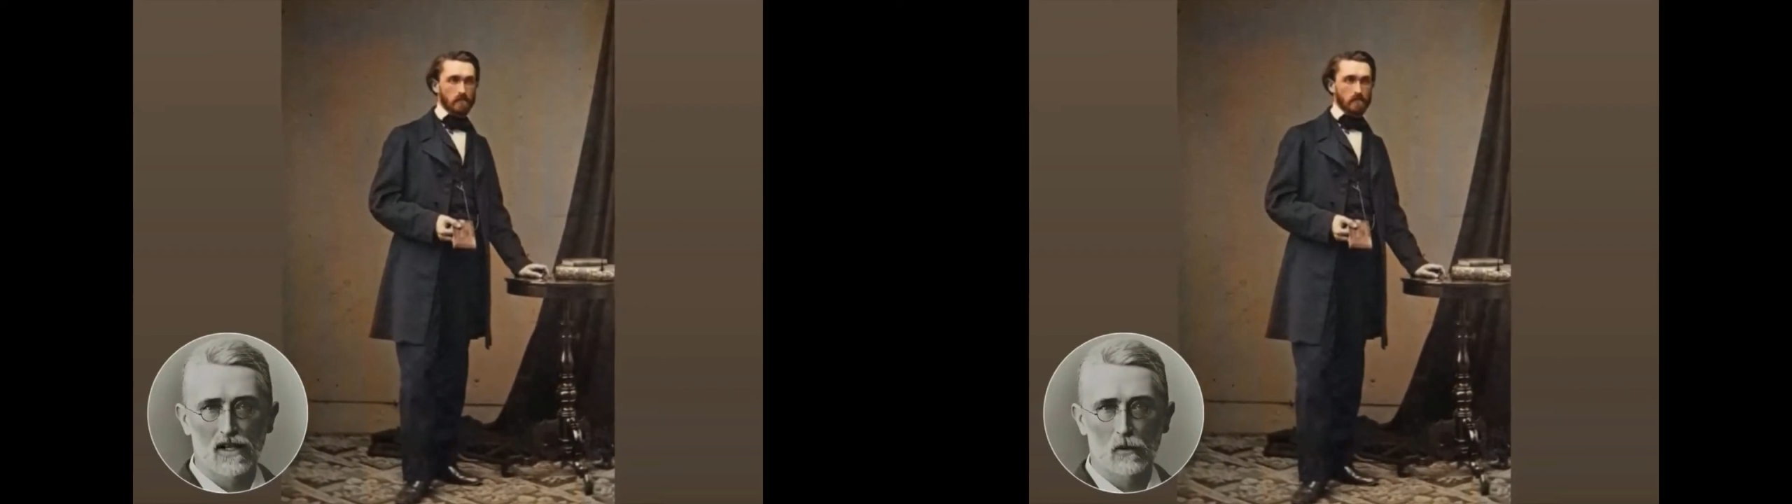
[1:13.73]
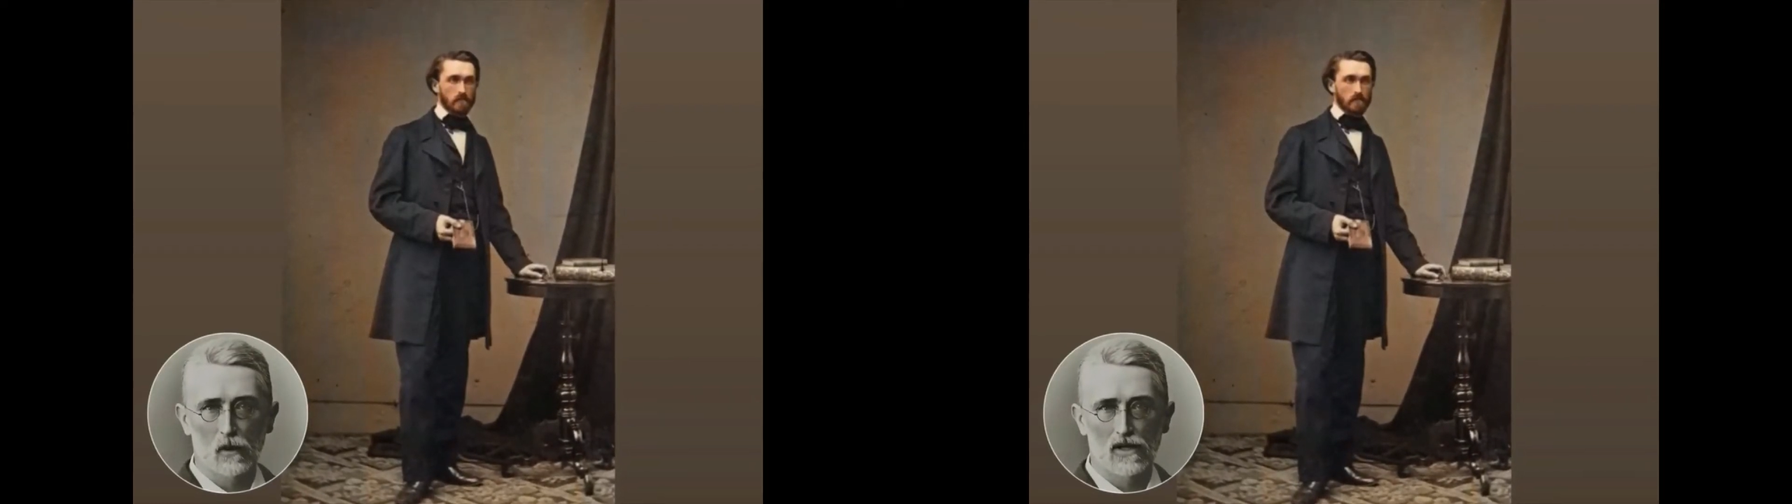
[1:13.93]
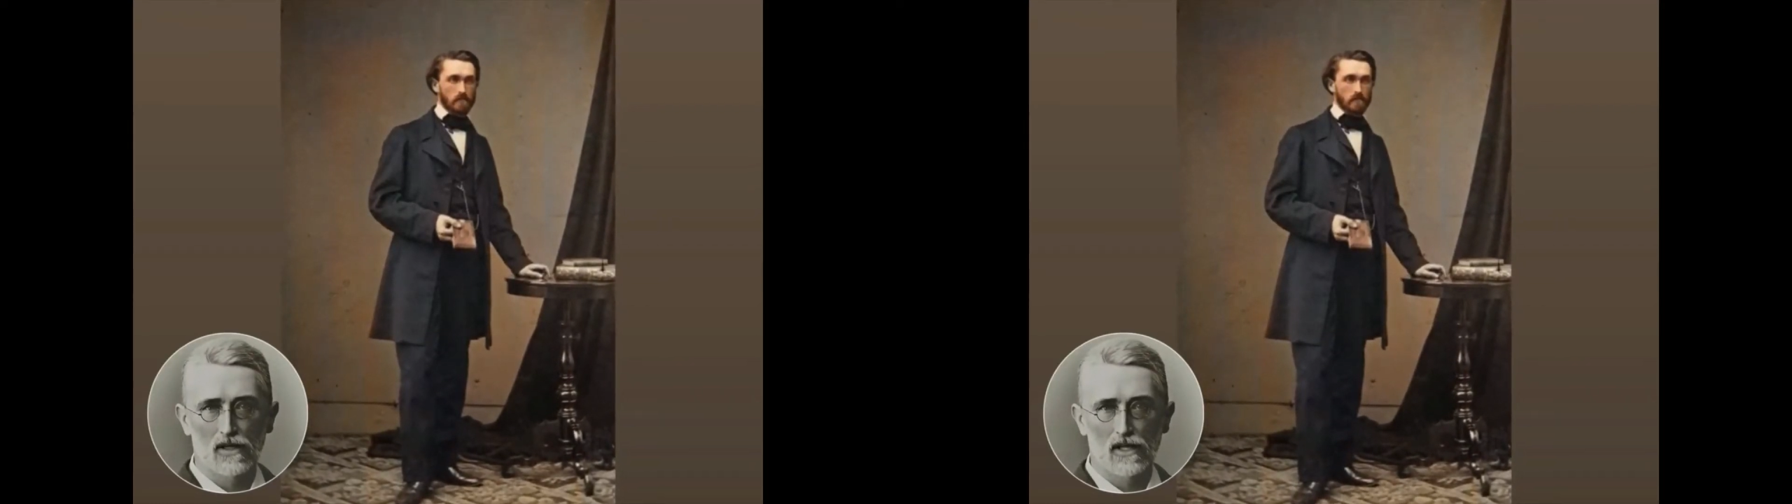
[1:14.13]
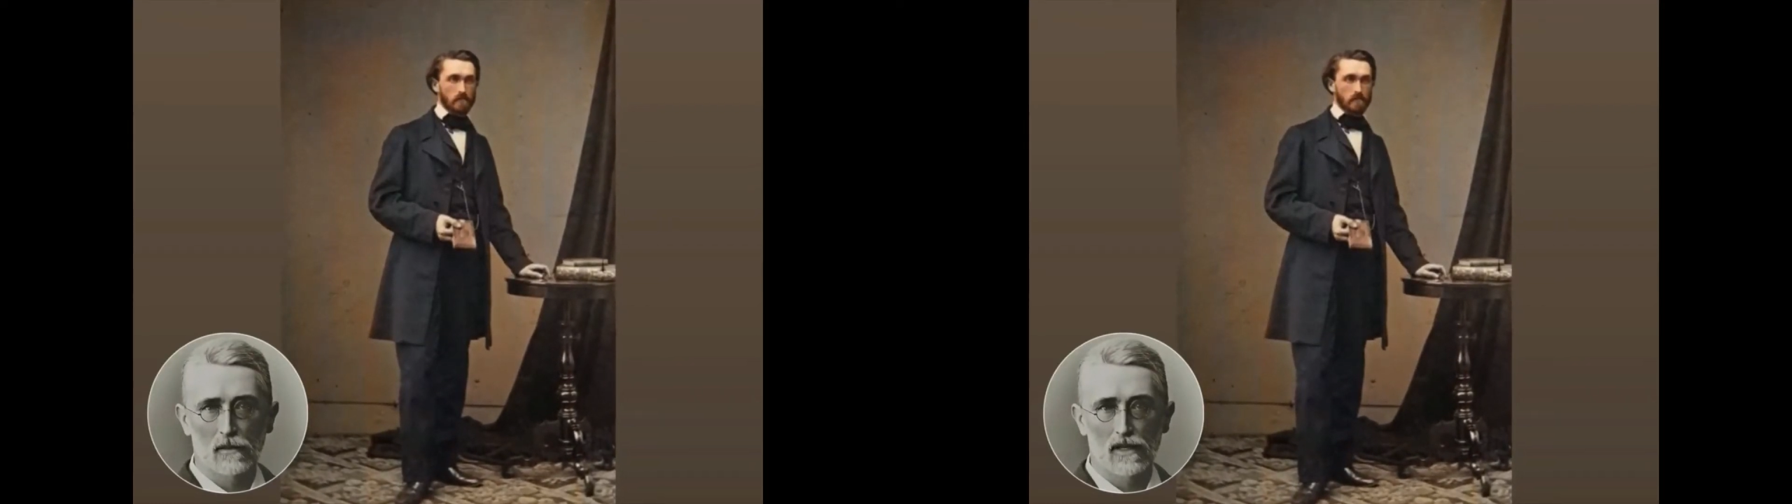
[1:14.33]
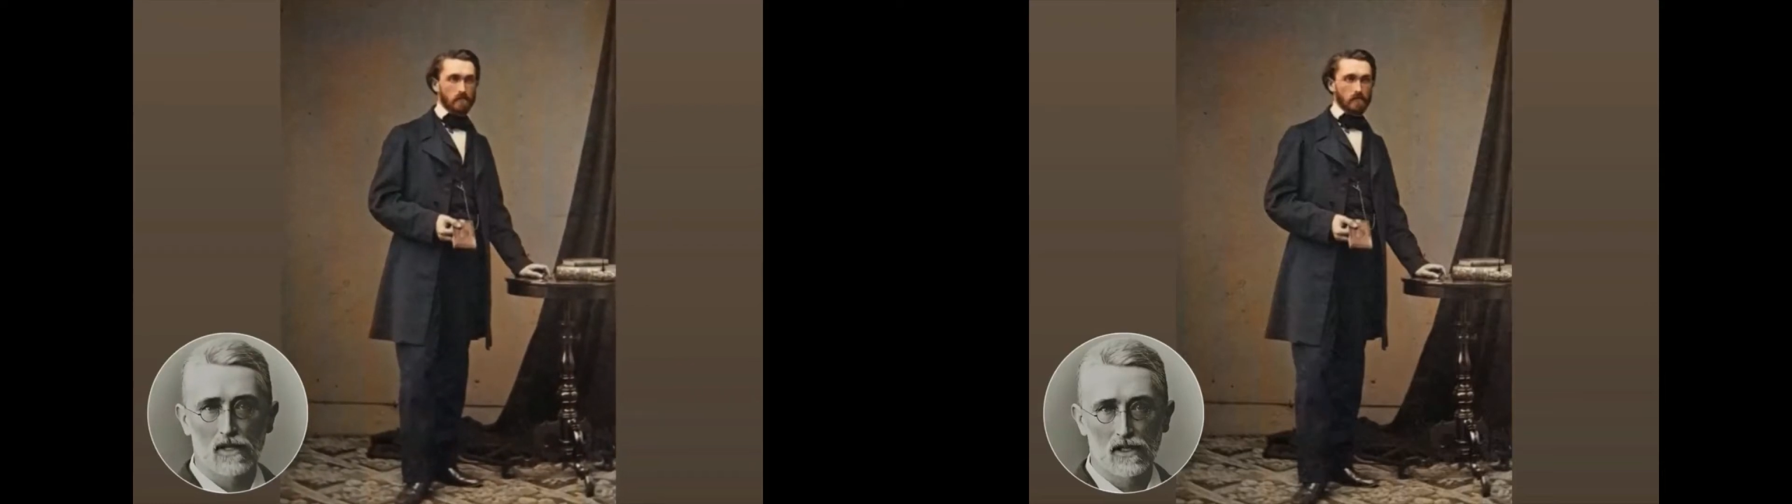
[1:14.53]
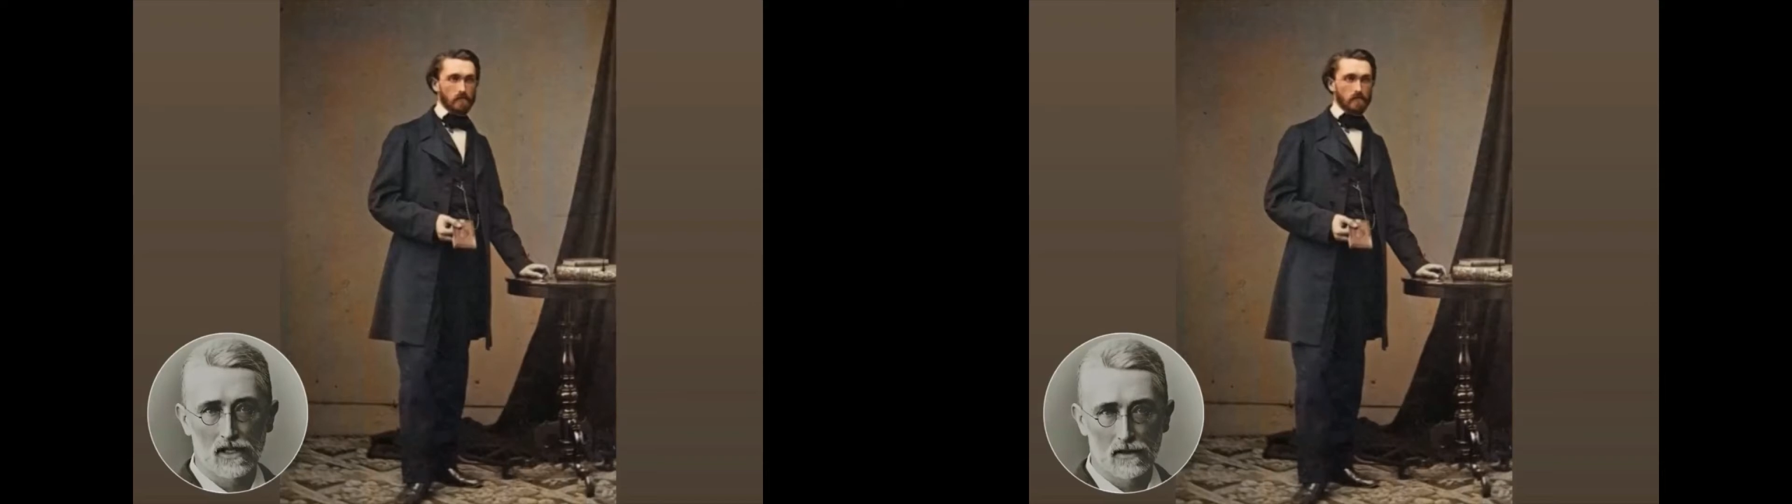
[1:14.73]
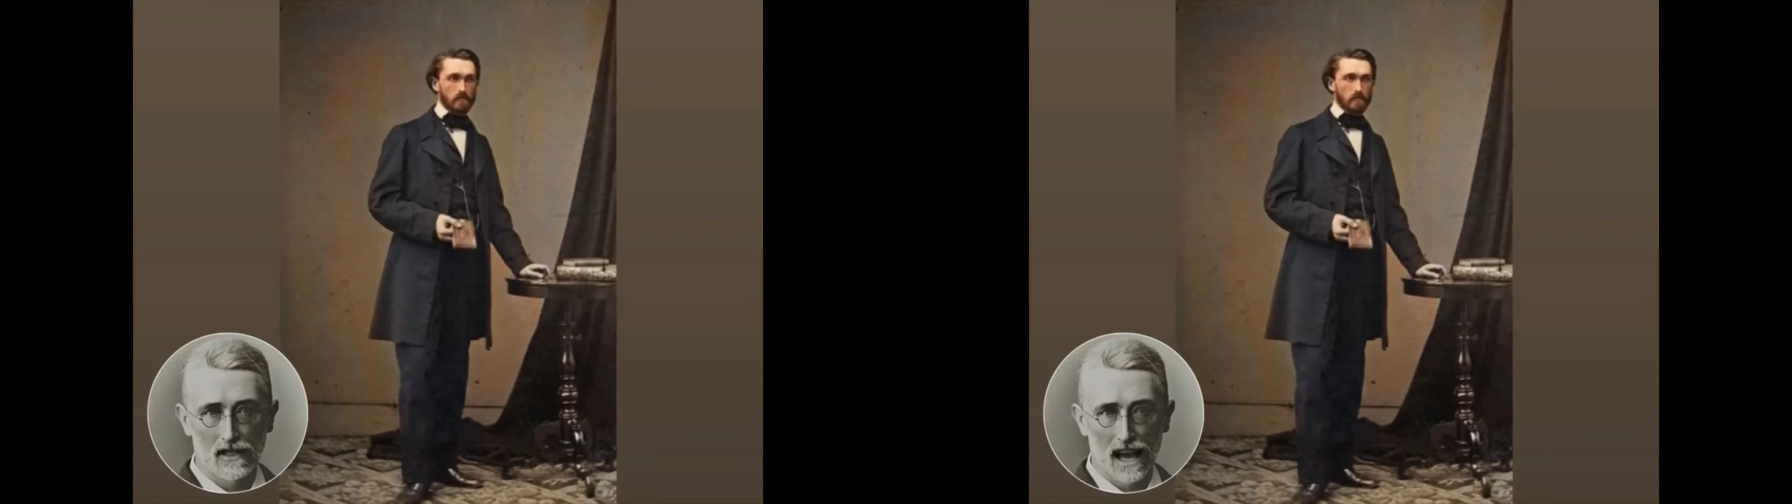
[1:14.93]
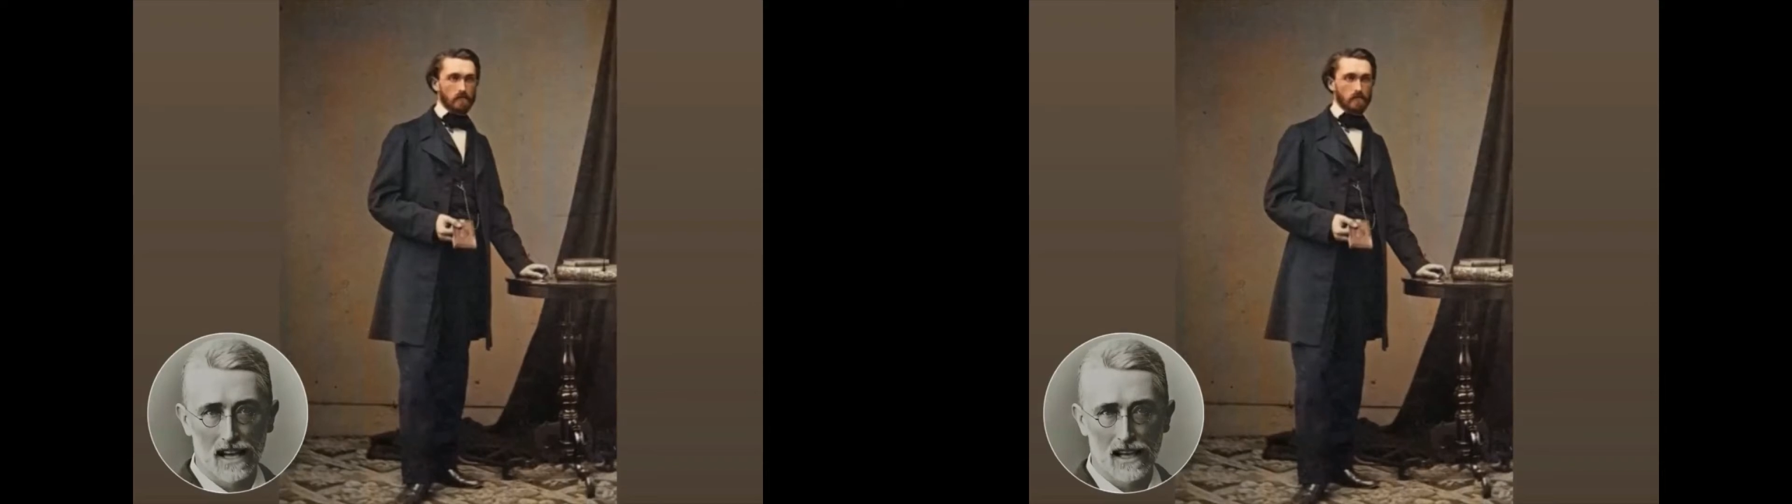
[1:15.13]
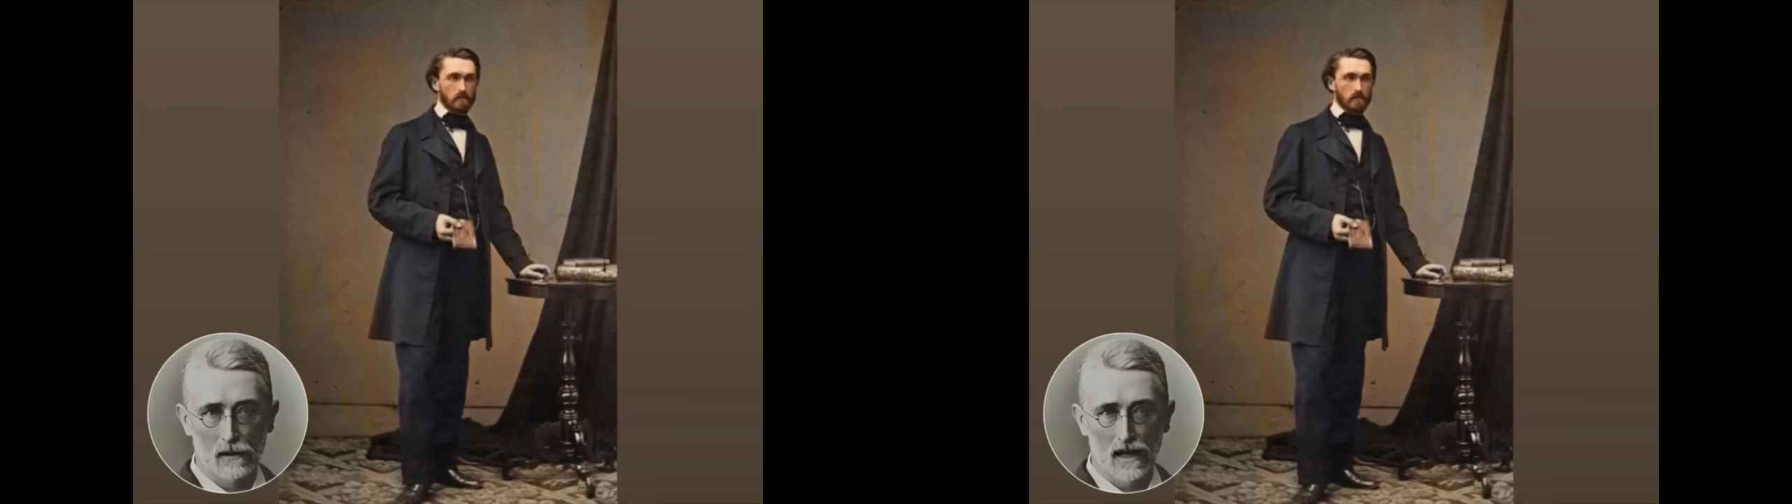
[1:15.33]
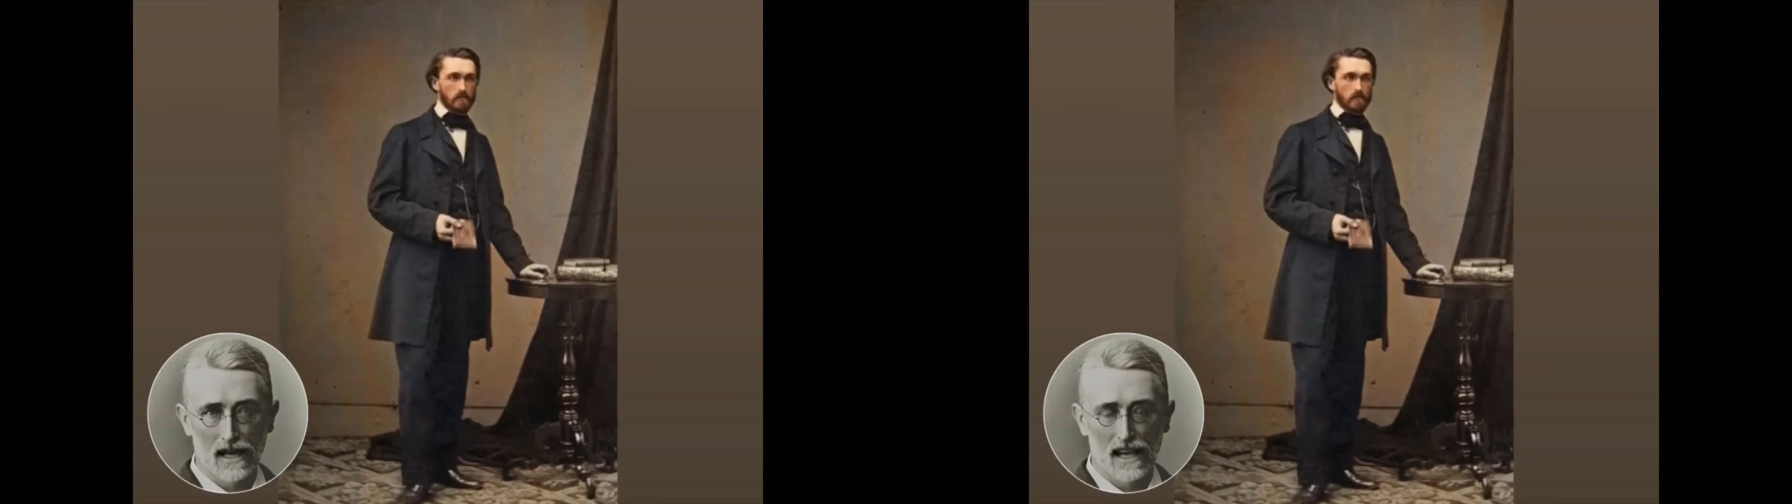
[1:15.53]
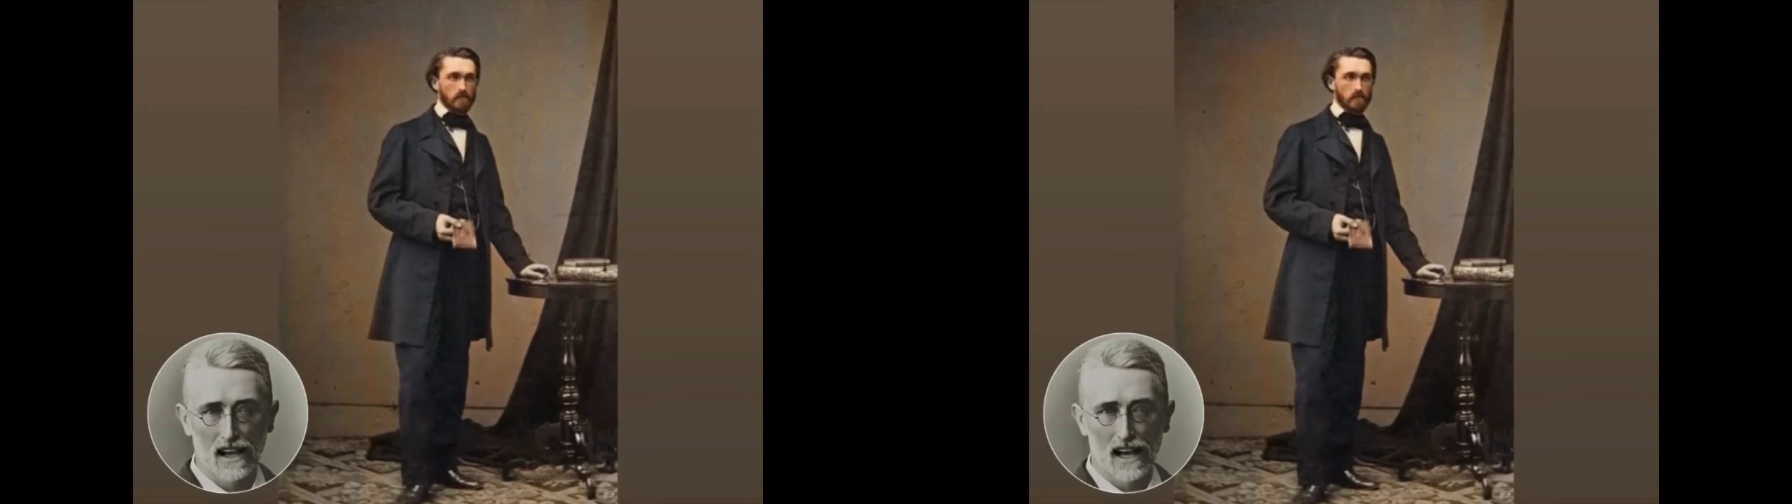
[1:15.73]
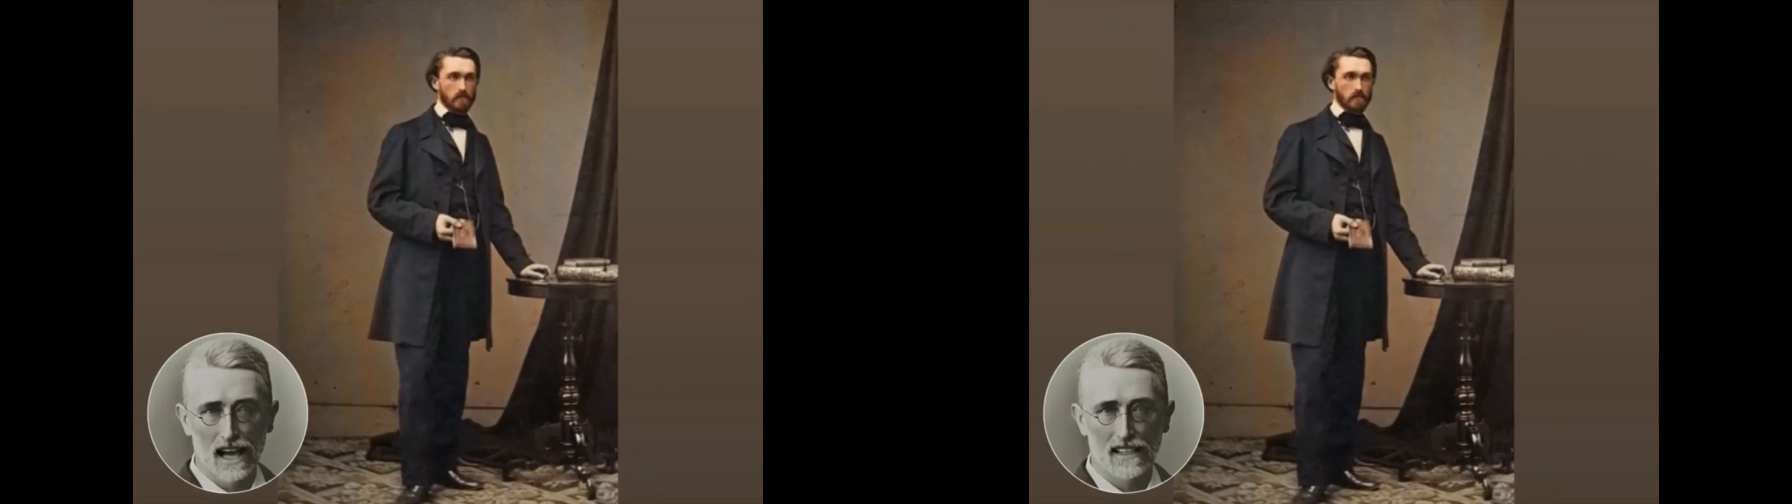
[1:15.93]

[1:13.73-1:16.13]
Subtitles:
in the winter semesters of the academic year